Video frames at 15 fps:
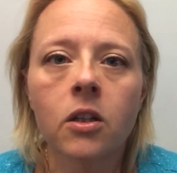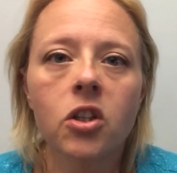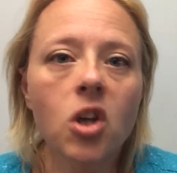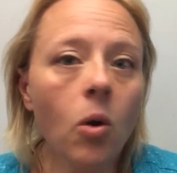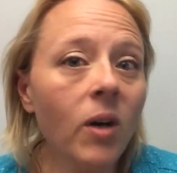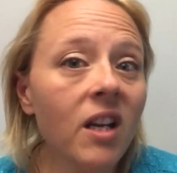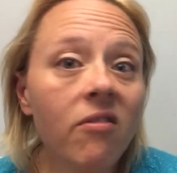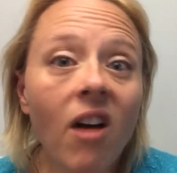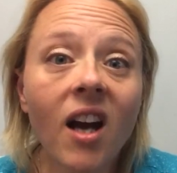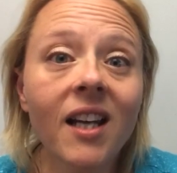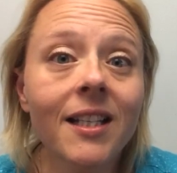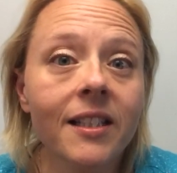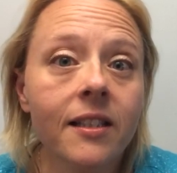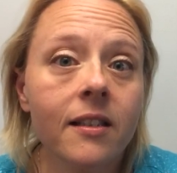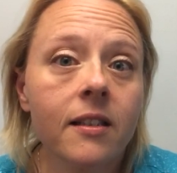Don't eat
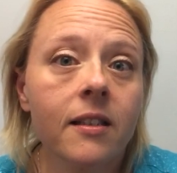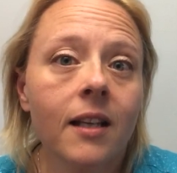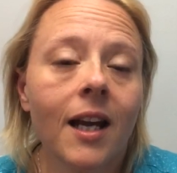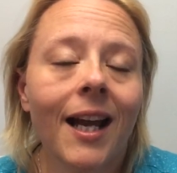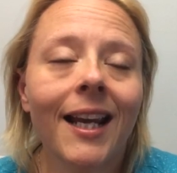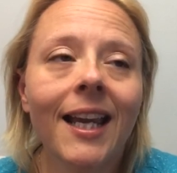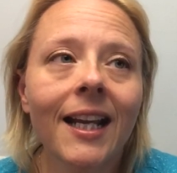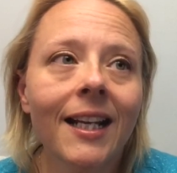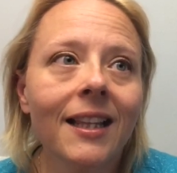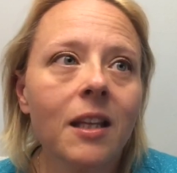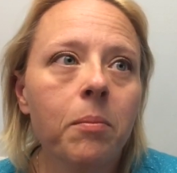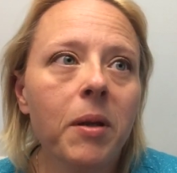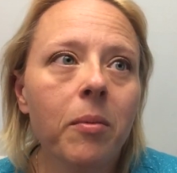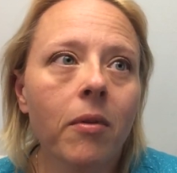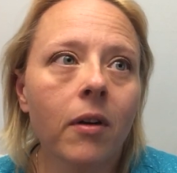rice. I get it
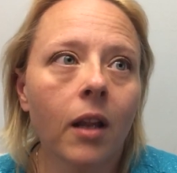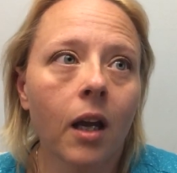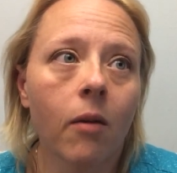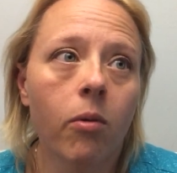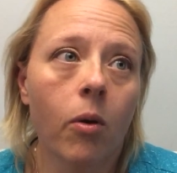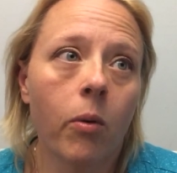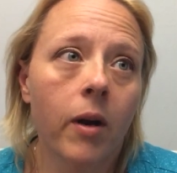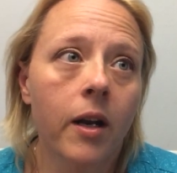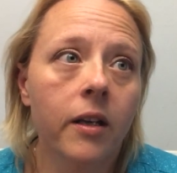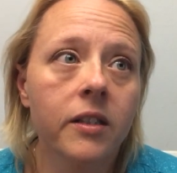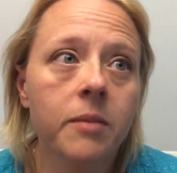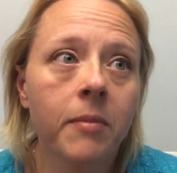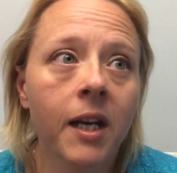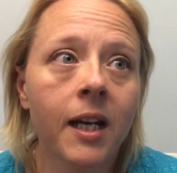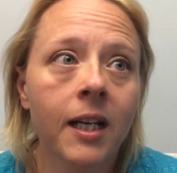that people are like, well, what
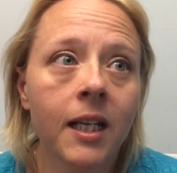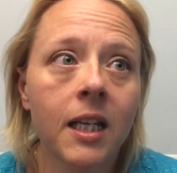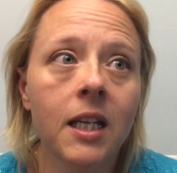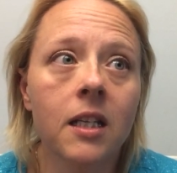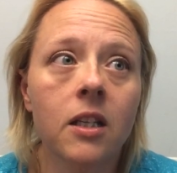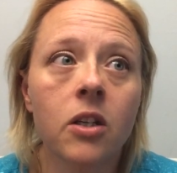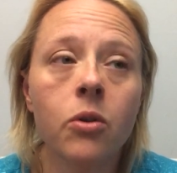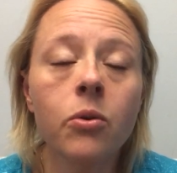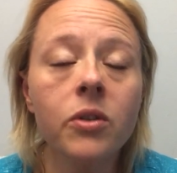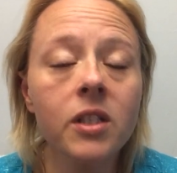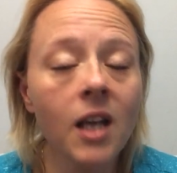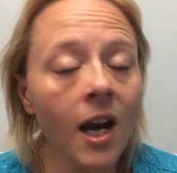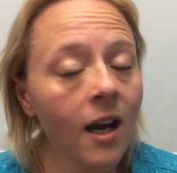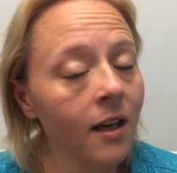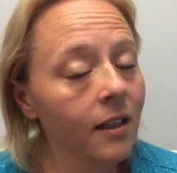else am I going to eat? Use
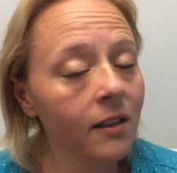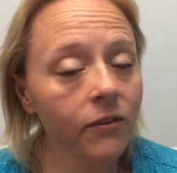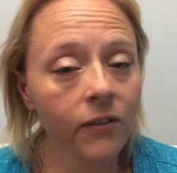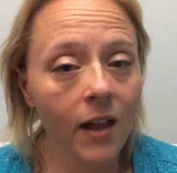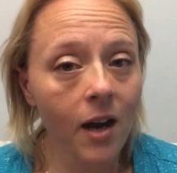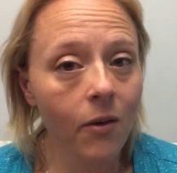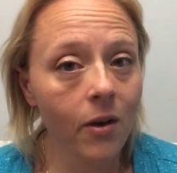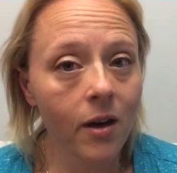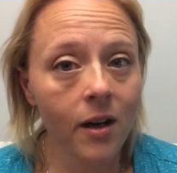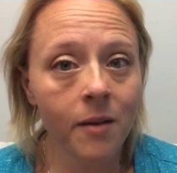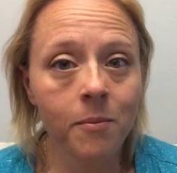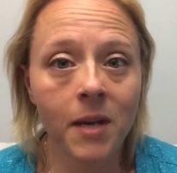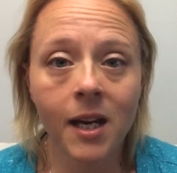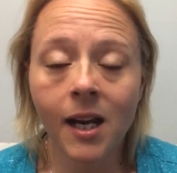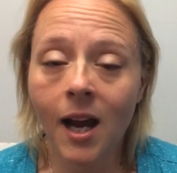cauliflower
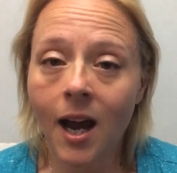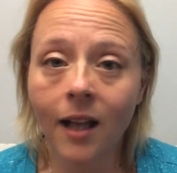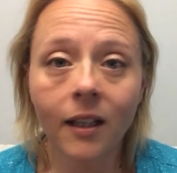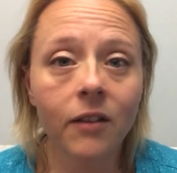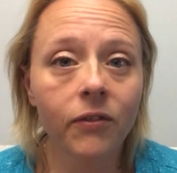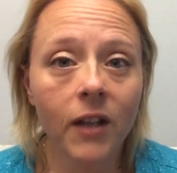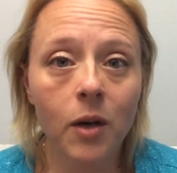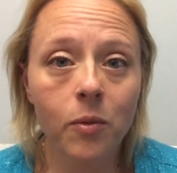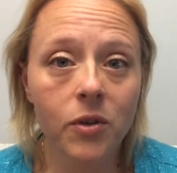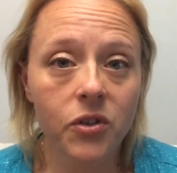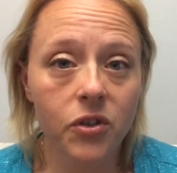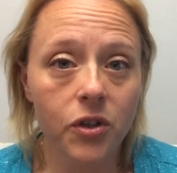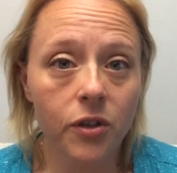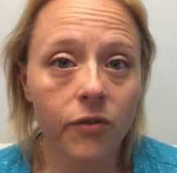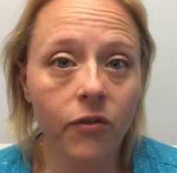and make cauliflower
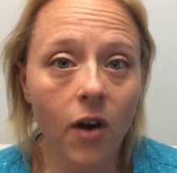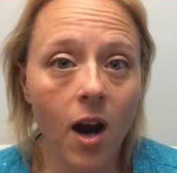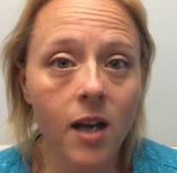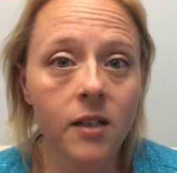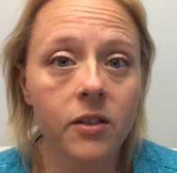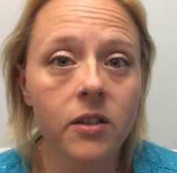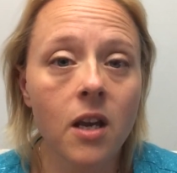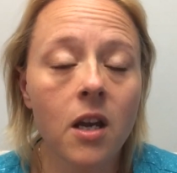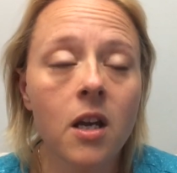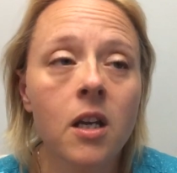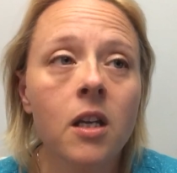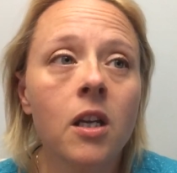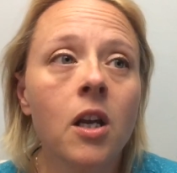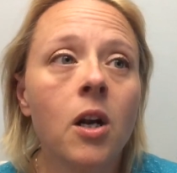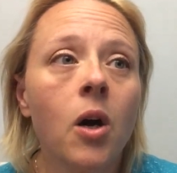stir fries.
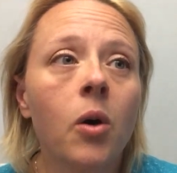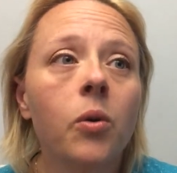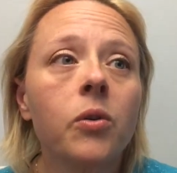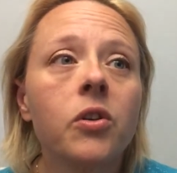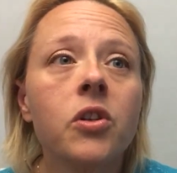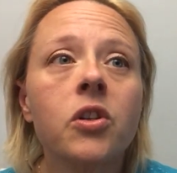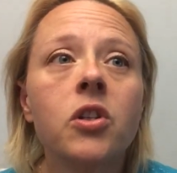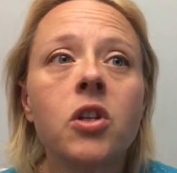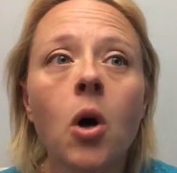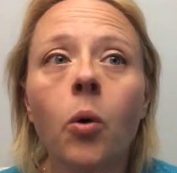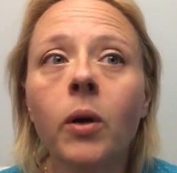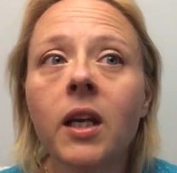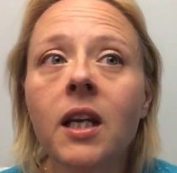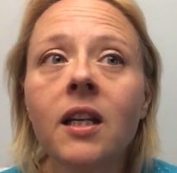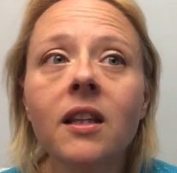You know,
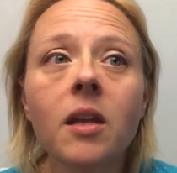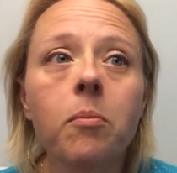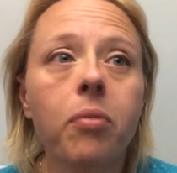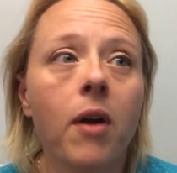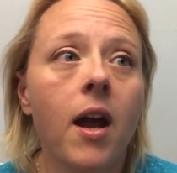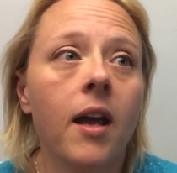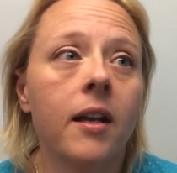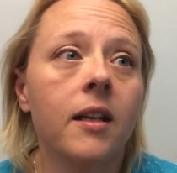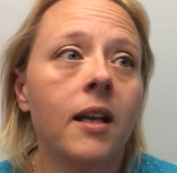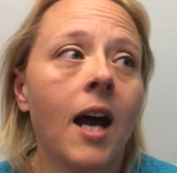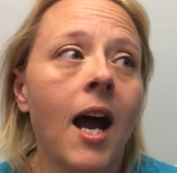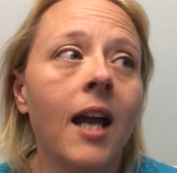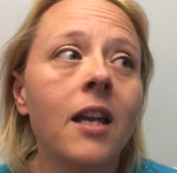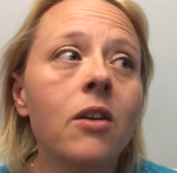don't eat the bread. I